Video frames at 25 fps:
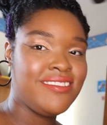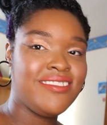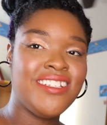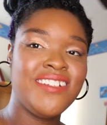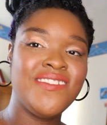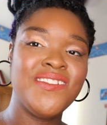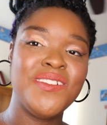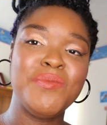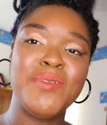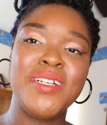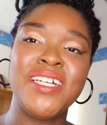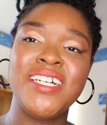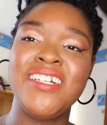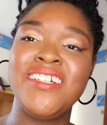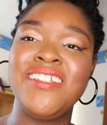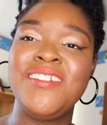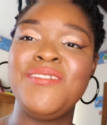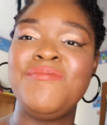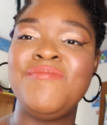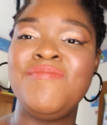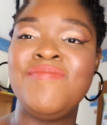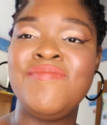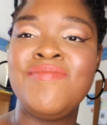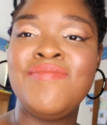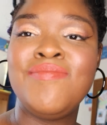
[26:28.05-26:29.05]
Never mind.
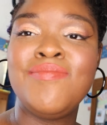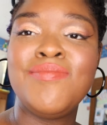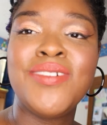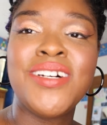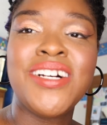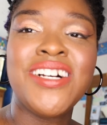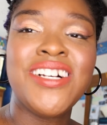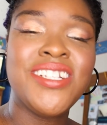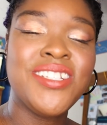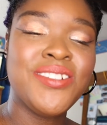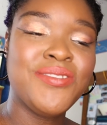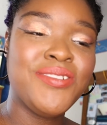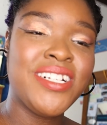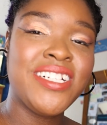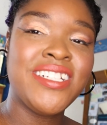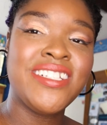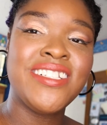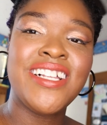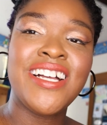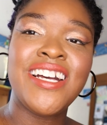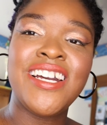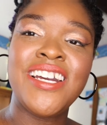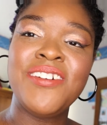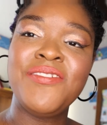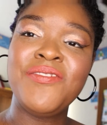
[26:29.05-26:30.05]
Pause while
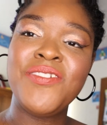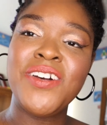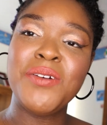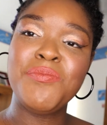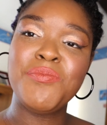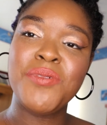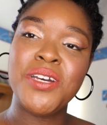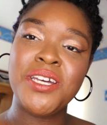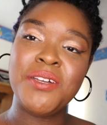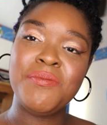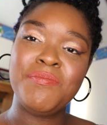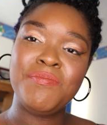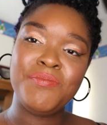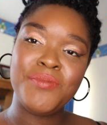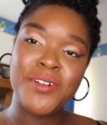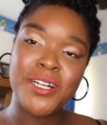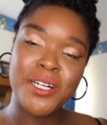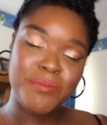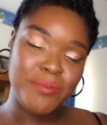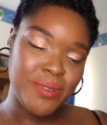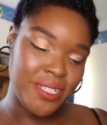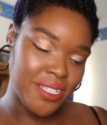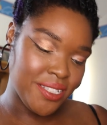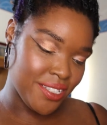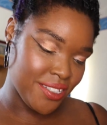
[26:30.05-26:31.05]
I find my brow
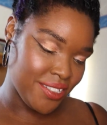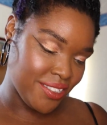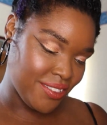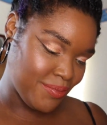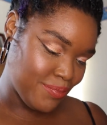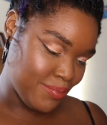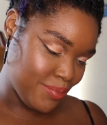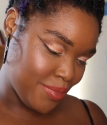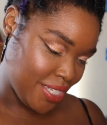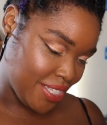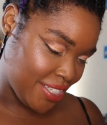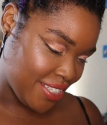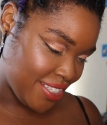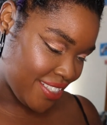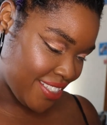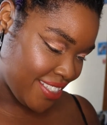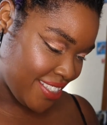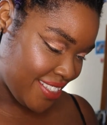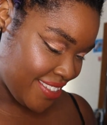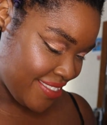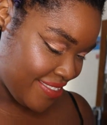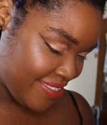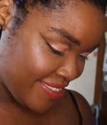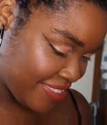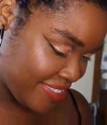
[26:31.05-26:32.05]
pencil. Pause.